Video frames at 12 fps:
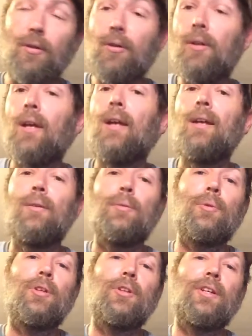and
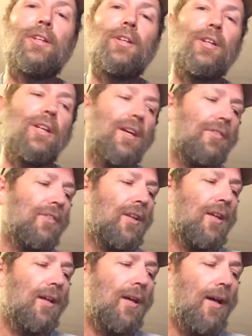we're going to land on F.
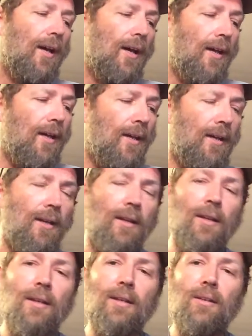
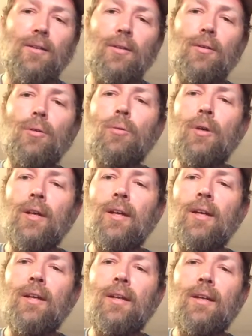Hideaway.
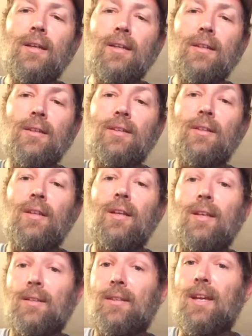
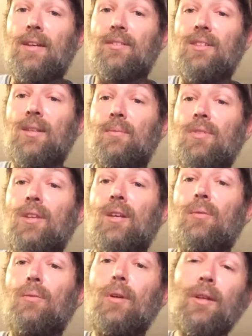Now, same
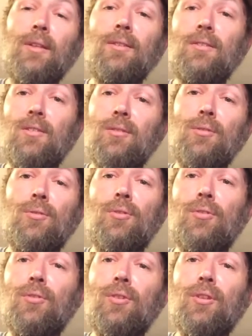thing. 1, 2,
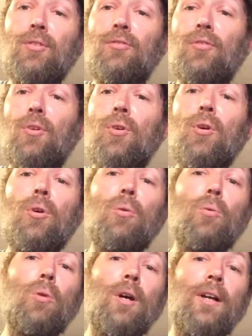3,
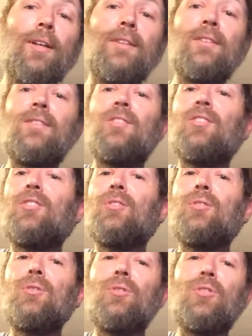4, 1,
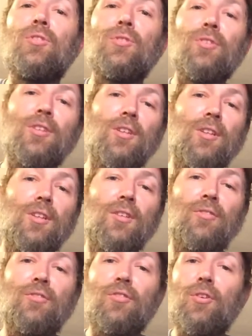2,
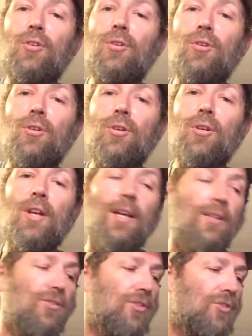3, 4.
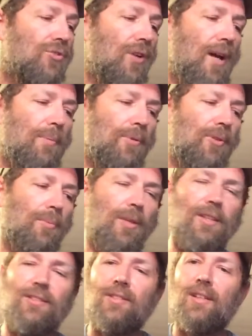Just dropping the
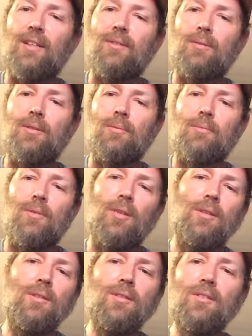bass line.
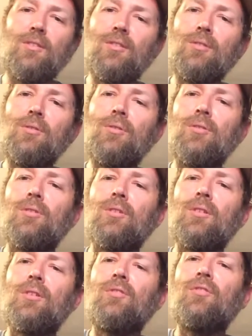1, 2,
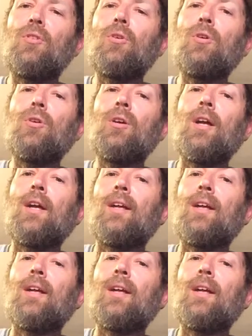3, 4.